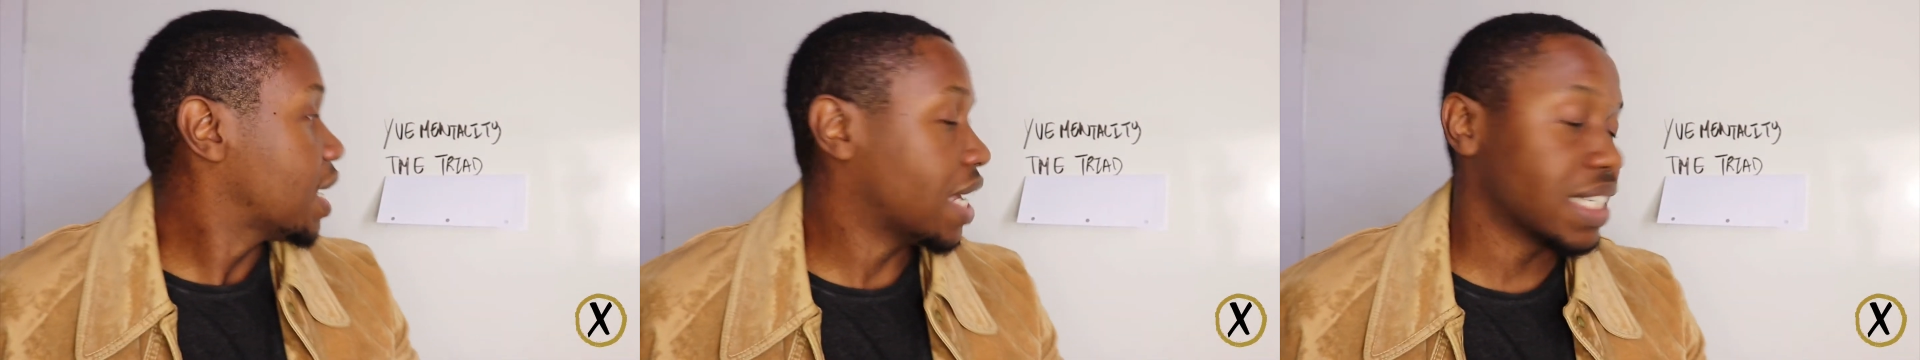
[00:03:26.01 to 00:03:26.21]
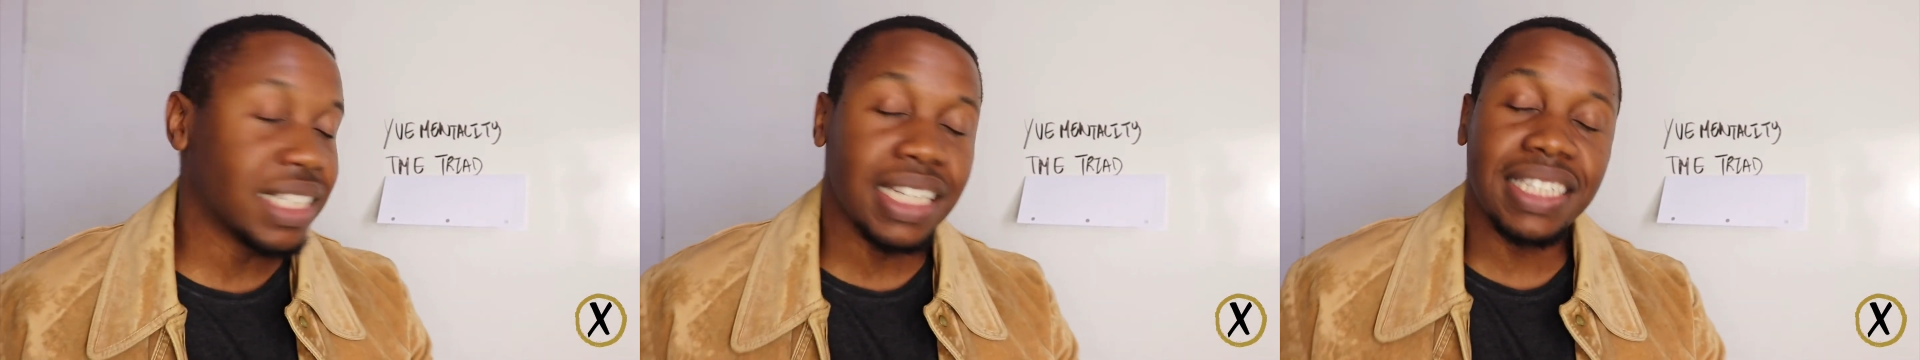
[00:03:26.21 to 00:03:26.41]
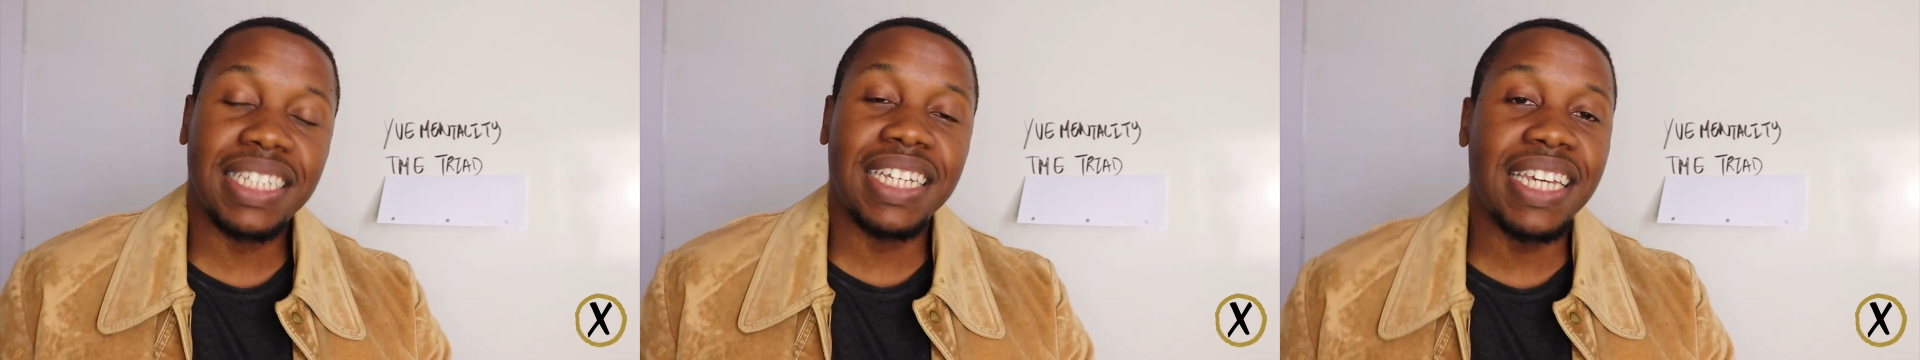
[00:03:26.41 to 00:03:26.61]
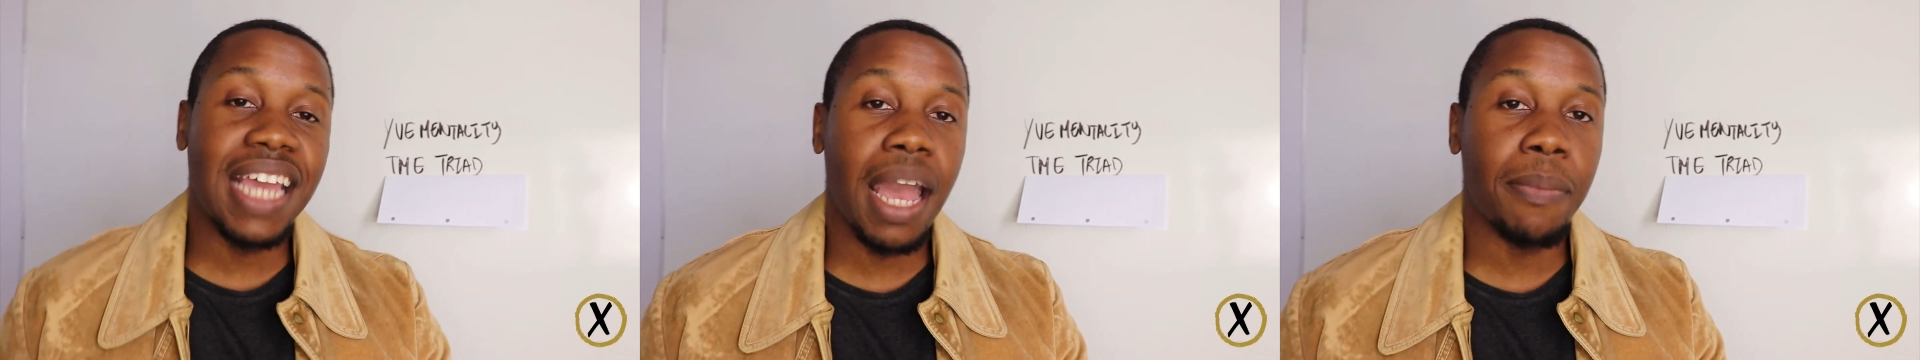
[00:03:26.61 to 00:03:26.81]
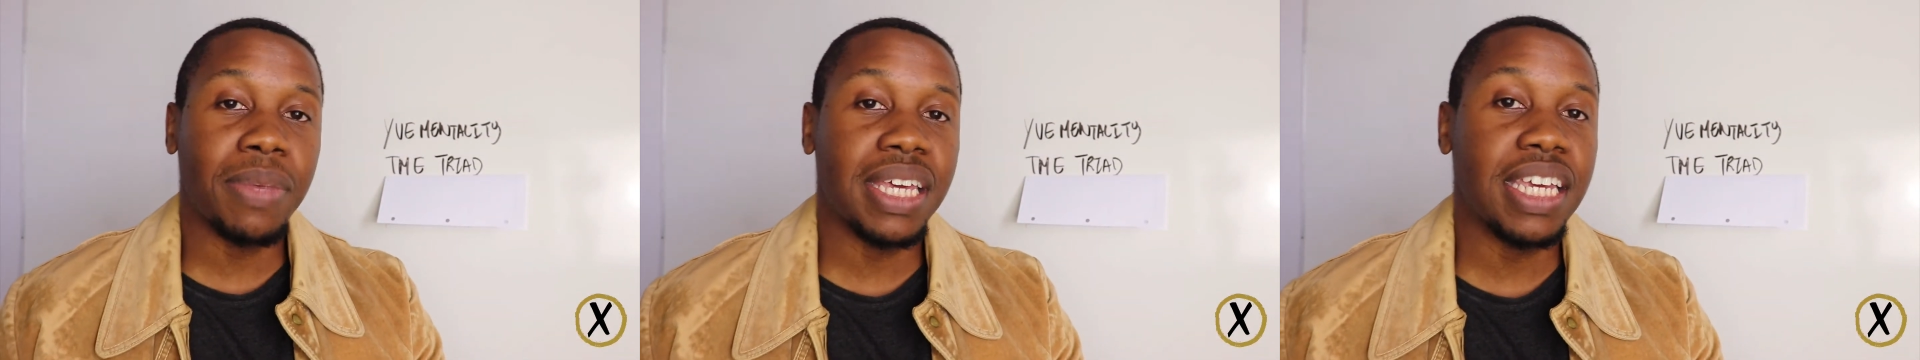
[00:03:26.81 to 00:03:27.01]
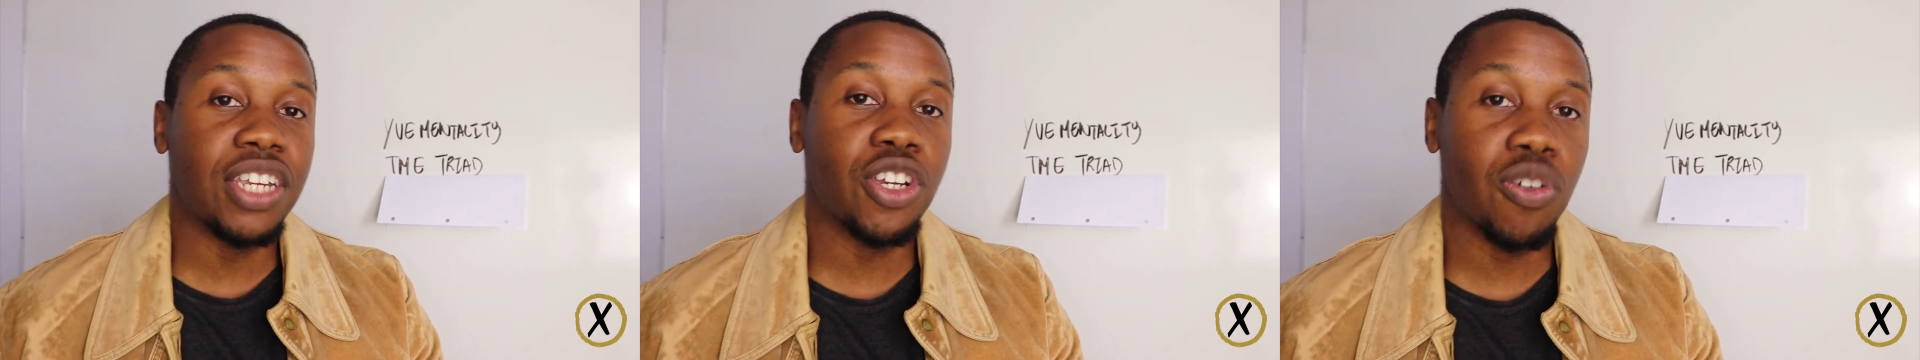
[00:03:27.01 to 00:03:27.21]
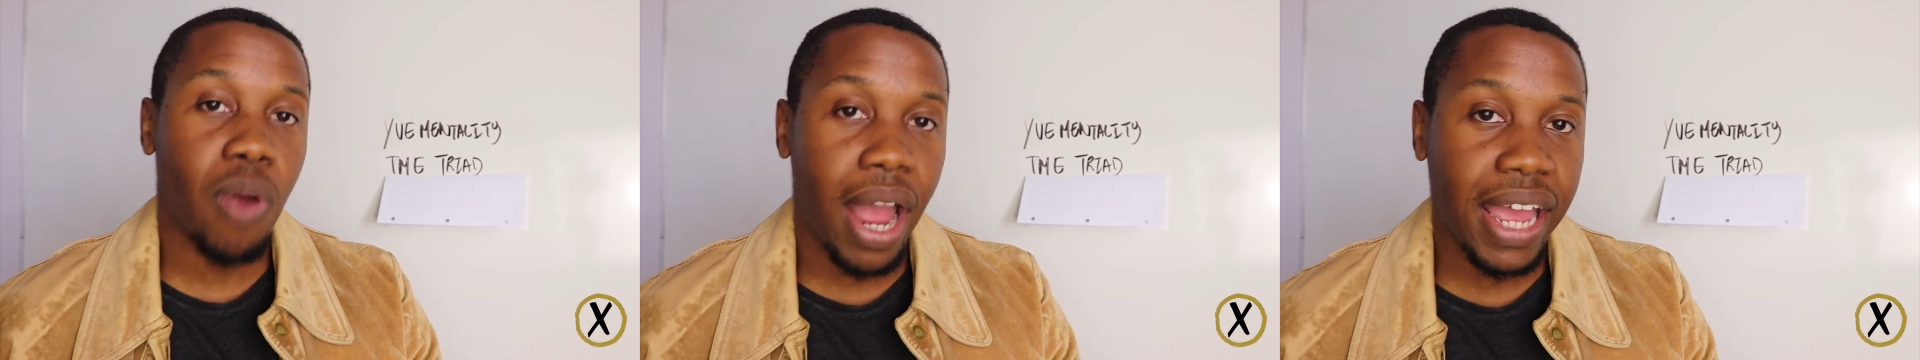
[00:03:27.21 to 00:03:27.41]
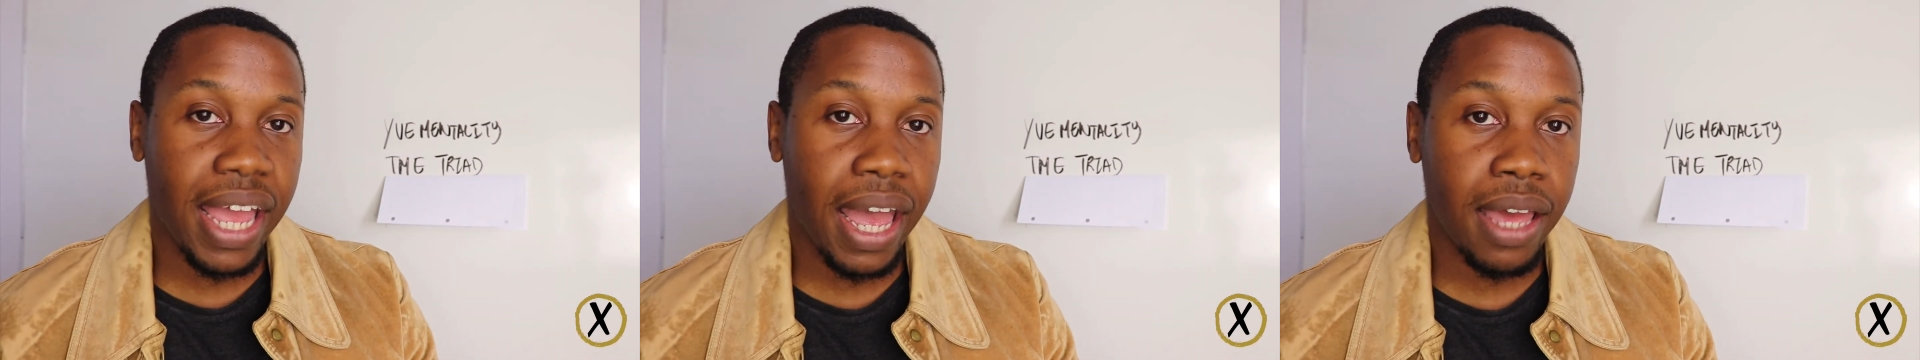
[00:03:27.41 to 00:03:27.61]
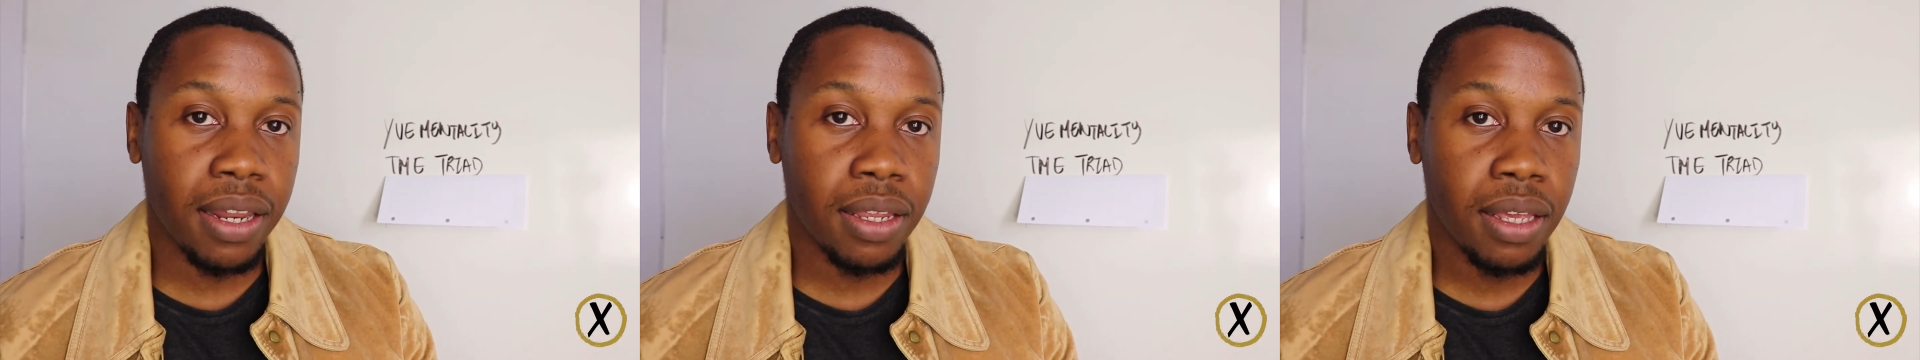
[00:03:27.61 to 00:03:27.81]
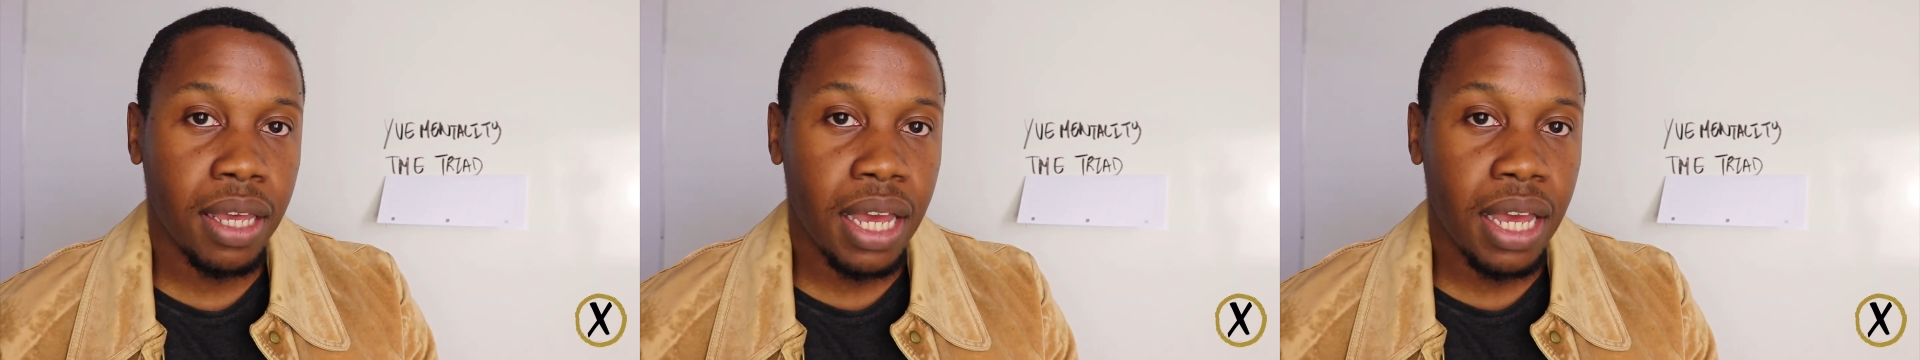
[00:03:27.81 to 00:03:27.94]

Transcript: is the TME Triad.